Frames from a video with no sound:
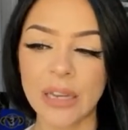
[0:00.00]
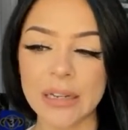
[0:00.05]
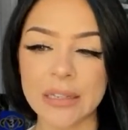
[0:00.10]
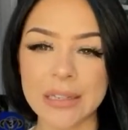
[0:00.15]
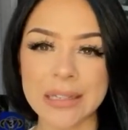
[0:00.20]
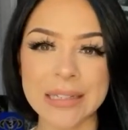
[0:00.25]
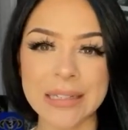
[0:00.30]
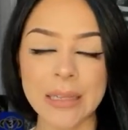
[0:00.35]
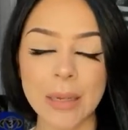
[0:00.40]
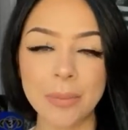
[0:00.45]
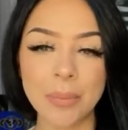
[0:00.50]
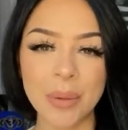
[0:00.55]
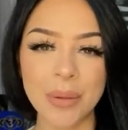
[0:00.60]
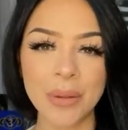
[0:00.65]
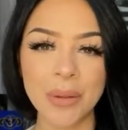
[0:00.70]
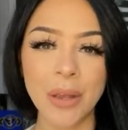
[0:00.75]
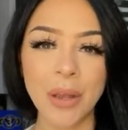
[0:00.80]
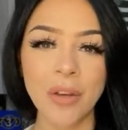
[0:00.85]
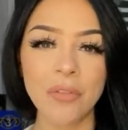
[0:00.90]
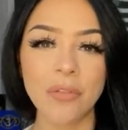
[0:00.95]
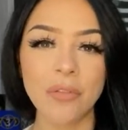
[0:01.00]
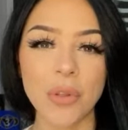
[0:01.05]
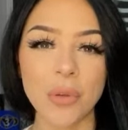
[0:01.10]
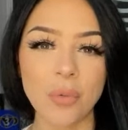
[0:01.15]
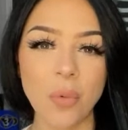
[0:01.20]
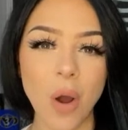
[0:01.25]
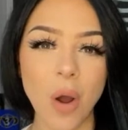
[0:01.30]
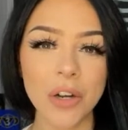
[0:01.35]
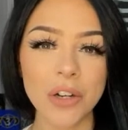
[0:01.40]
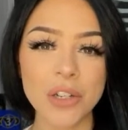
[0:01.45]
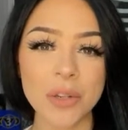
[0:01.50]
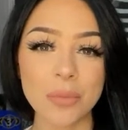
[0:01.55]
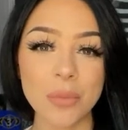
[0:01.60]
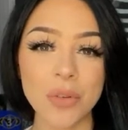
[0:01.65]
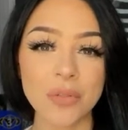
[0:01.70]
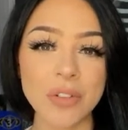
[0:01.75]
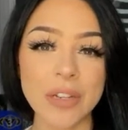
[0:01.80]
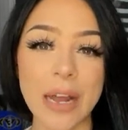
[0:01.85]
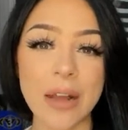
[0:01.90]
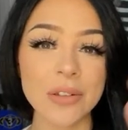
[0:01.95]
slip for the water to
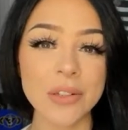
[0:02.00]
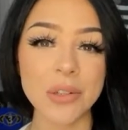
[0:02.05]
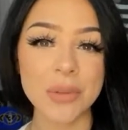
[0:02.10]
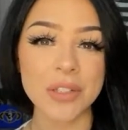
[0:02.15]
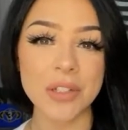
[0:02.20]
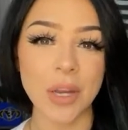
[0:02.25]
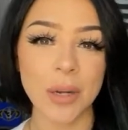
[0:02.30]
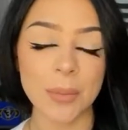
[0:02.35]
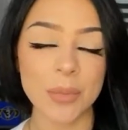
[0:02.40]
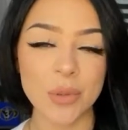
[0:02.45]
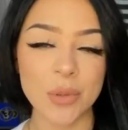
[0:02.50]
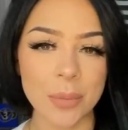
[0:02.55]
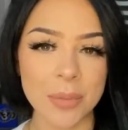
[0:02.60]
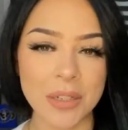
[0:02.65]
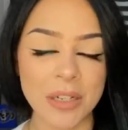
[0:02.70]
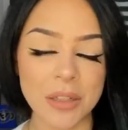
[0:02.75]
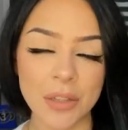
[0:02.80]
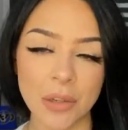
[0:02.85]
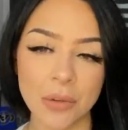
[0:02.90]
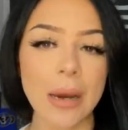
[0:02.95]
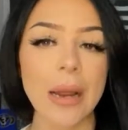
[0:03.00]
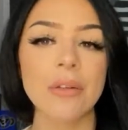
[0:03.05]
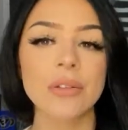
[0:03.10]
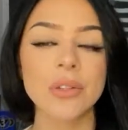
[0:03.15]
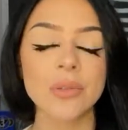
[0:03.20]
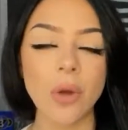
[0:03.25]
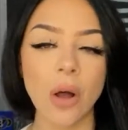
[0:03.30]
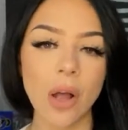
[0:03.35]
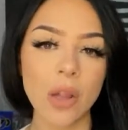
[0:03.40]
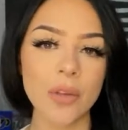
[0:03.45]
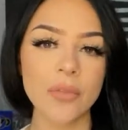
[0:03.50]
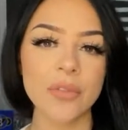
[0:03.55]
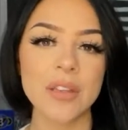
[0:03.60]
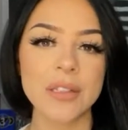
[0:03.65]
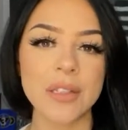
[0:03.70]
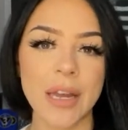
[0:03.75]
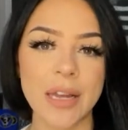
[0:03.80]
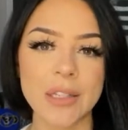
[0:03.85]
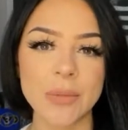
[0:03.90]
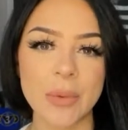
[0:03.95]
move down, so it's not absorbed into the ground. So all of
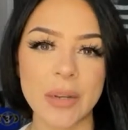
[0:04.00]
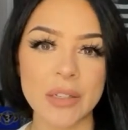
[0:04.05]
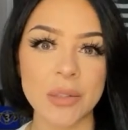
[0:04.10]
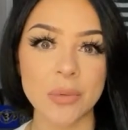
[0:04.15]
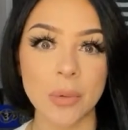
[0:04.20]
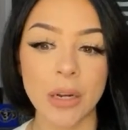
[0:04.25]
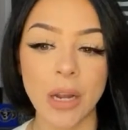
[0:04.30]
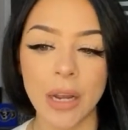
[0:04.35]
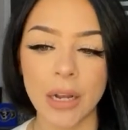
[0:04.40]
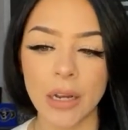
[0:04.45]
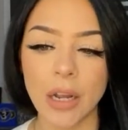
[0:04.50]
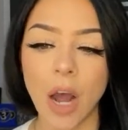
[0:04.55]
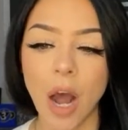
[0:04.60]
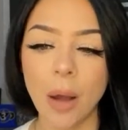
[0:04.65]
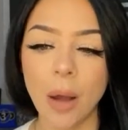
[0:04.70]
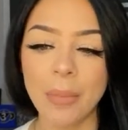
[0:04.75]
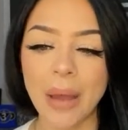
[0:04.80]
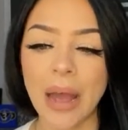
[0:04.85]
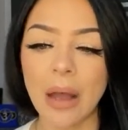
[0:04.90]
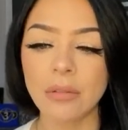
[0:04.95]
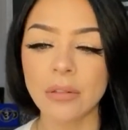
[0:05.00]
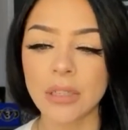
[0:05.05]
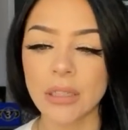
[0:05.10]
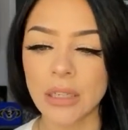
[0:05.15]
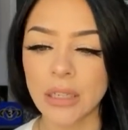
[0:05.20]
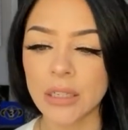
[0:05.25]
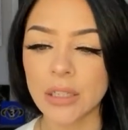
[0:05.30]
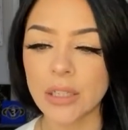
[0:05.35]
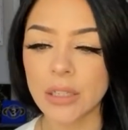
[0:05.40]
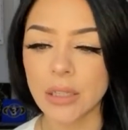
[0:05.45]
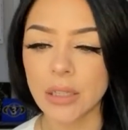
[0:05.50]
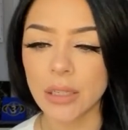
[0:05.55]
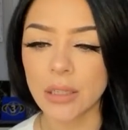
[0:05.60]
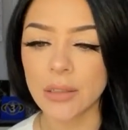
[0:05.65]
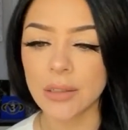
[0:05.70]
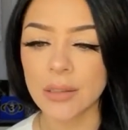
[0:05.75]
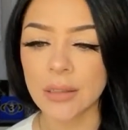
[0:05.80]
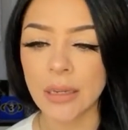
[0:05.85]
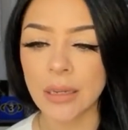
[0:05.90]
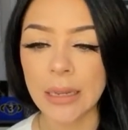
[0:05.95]
these aspects were kind of compounded into
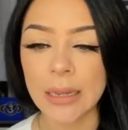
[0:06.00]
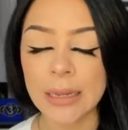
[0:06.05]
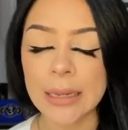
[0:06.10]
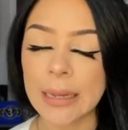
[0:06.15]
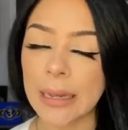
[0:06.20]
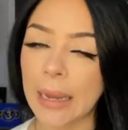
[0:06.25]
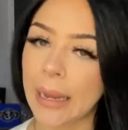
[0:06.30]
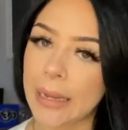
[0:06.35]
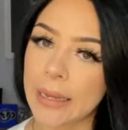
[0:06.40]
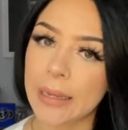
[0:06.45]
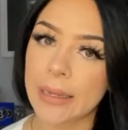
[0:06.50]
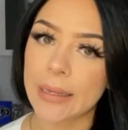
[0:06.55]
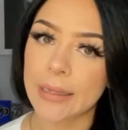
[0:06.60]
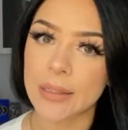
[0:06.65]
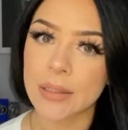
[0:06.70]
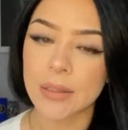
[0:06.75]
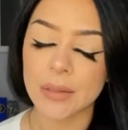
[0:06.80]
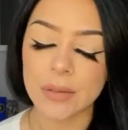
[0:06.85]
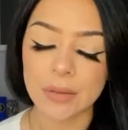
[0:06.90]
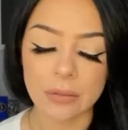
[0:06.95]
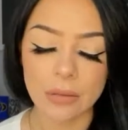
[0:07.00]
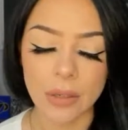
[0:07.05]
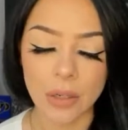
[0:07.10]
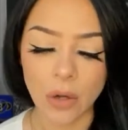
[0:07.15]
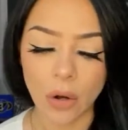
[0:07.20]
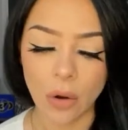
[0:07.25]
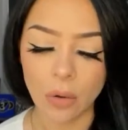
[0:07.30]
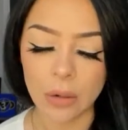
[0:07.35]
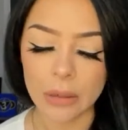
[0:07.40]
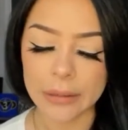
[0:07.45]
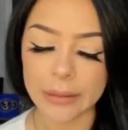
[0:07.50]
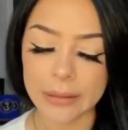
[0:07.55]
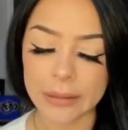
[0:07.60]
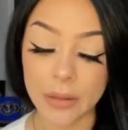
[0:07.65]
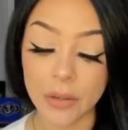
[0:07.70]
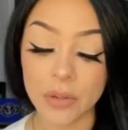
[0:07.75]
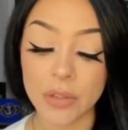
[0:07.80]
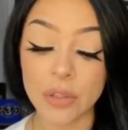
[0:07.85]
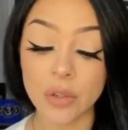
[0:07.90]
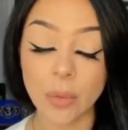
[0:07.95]
this. It's,
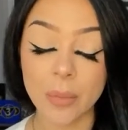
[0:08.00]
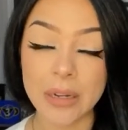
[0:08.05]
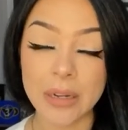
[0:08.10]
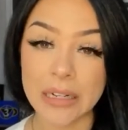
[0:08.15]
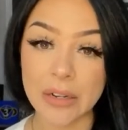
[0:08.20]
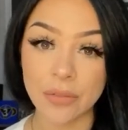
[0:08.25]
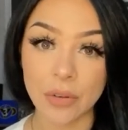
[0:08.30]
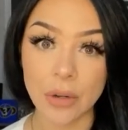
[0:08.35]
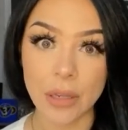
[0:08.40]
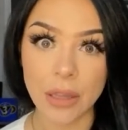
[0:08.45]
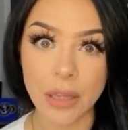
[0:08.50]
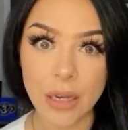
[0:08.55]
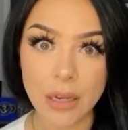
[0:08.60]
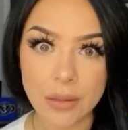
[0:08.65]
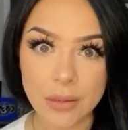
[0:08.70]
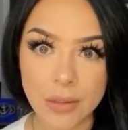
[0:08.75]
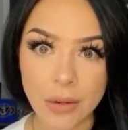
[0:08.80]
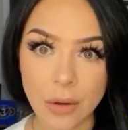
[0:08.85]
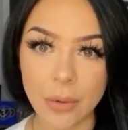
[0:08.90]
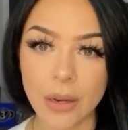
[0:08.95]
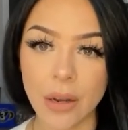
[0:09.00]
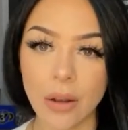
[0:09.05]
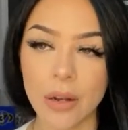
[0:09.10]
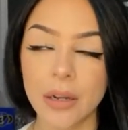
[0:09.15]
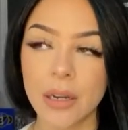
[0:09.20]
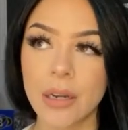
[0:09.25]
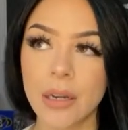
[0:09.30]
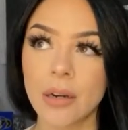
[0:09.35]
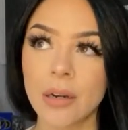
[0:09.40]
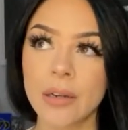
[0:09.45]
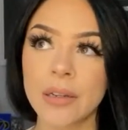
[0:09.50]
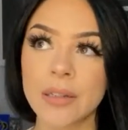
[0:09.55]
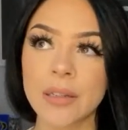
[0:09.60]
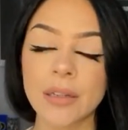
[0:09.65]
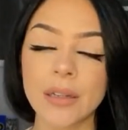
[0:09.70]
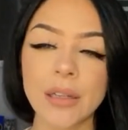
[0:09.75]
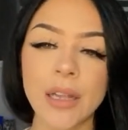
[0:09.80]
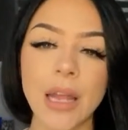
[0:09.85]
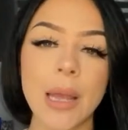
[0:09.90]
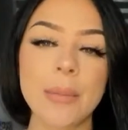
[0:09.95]
there's so many different things going on here. Is
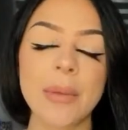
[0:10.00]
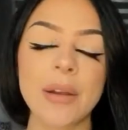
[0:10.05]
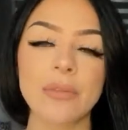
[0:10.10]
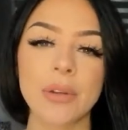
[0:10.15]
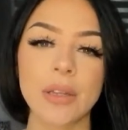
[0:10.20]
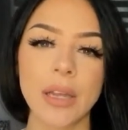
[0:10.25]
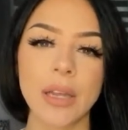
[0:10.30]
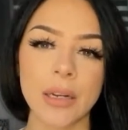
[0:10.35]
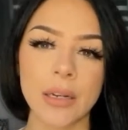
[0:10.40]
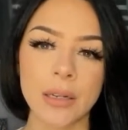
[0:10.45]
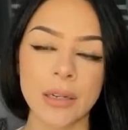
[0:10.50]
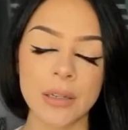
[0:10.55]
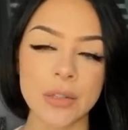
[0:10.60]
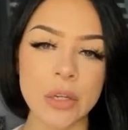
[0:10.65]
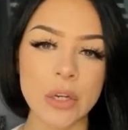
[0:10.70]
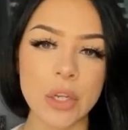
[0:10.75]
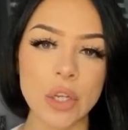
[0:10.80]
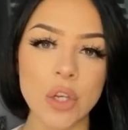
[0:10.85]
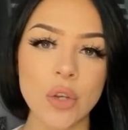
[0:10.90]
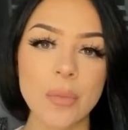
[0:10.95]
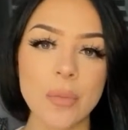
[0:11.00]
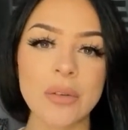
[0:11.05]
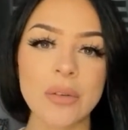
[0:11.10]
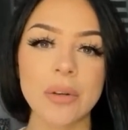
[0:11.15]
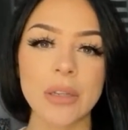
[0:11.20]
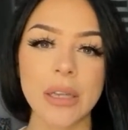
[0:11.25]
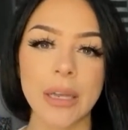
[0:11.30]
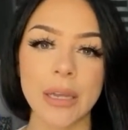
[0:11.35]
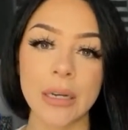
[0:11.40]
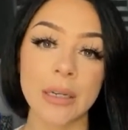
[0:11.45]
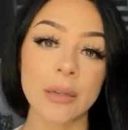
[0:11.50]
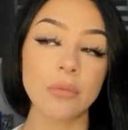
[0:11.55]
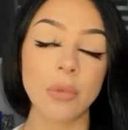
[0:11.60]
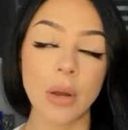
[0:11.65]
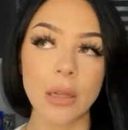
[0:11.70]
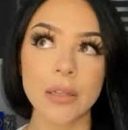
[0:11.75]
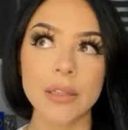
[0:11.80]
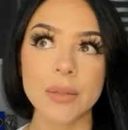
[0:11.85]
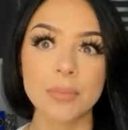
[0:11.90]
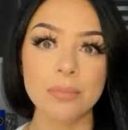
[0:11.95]
it climate related? Is it human related?
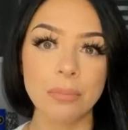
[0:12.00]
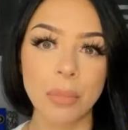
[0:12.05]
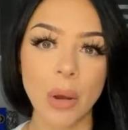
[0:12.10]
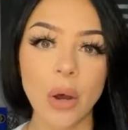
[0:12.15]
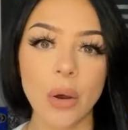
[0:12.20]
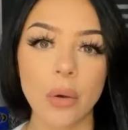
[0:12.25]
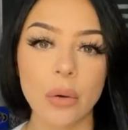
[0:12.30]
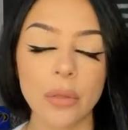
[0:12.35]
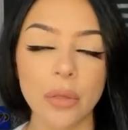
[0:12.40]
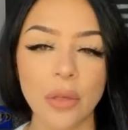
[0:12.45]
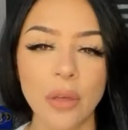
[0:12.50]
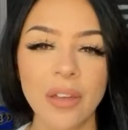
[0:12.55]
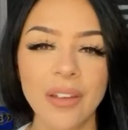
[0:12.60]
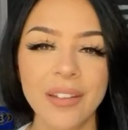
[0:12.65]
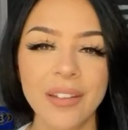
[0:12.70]
Well, it's both.